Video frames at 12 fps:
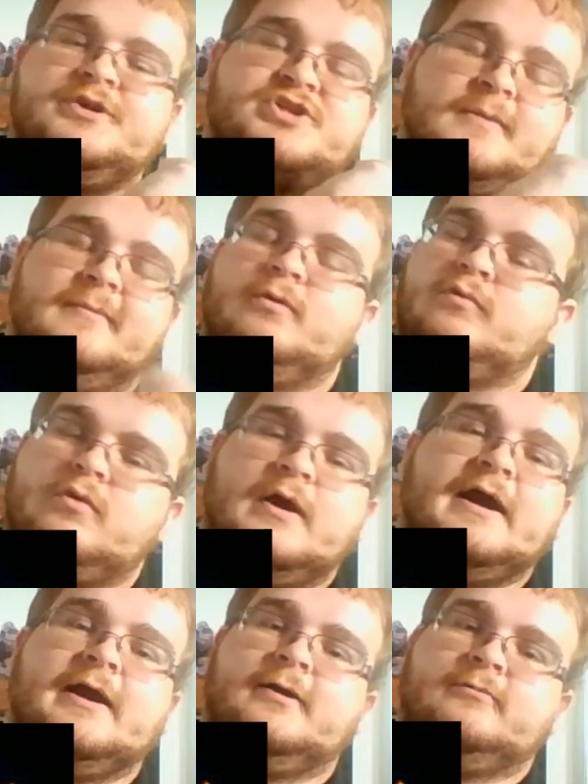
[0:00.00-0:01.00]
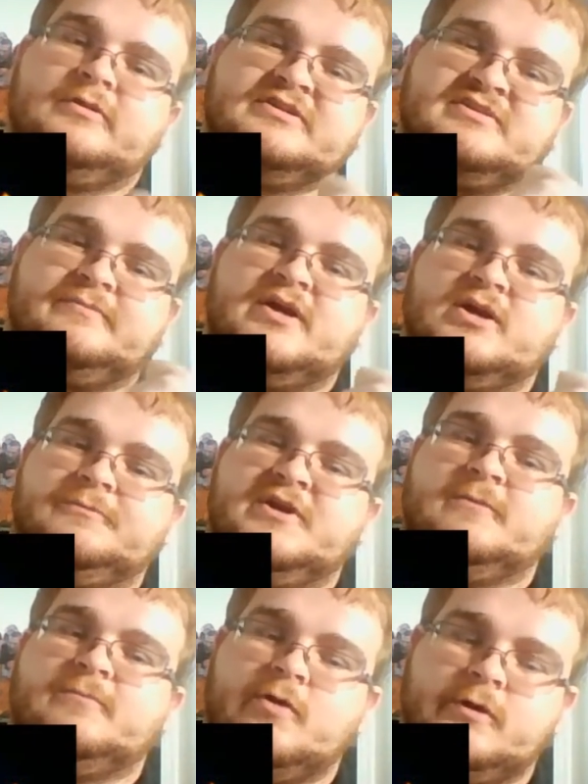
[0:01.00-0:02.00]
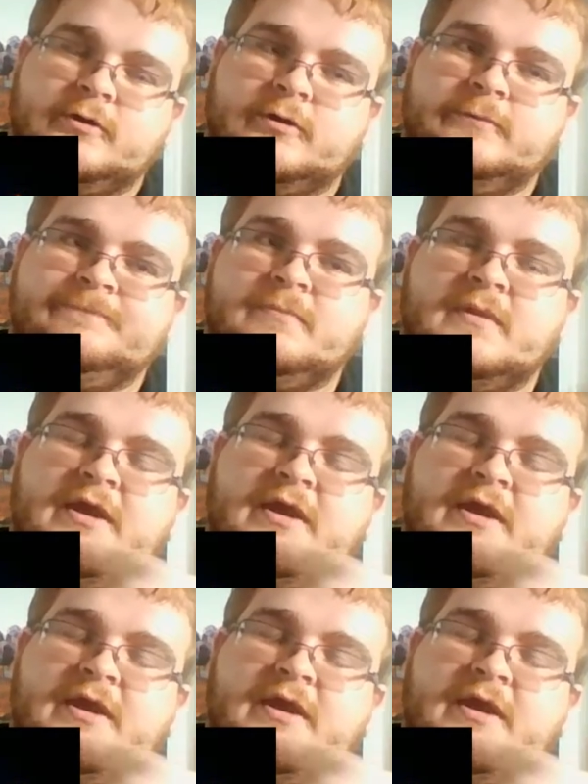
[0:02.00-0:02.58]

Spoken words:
Tobey Maguire was the better Peter Parker,